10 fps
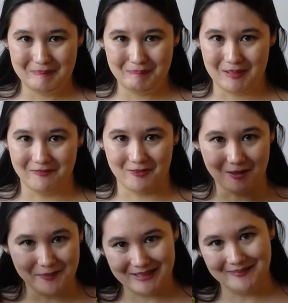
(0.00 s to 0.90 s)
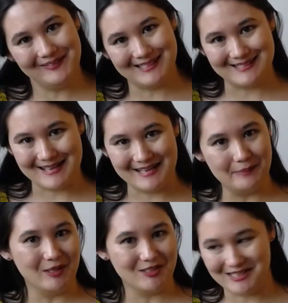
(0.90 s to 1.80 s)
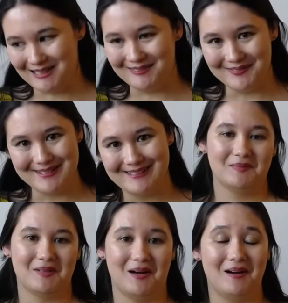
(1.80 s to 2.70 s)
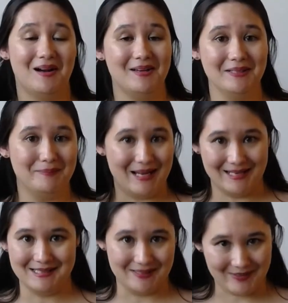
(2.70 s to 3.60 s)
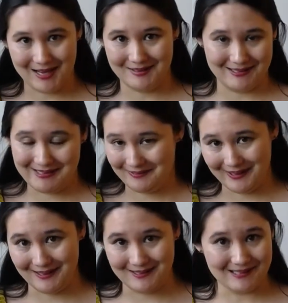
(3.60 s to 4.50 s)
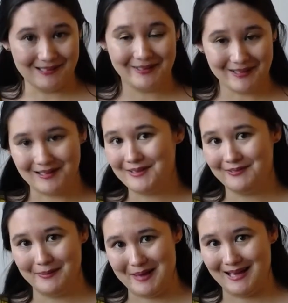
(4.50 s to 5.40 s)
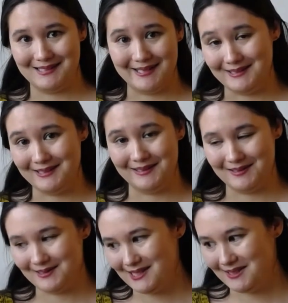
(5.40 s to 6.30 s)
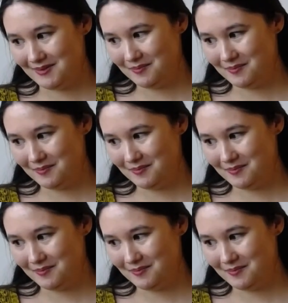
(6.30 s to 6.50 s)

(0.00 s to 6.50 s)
performative aesthetic bookshelves are on the minds of authors and readers going all the way back to 1813.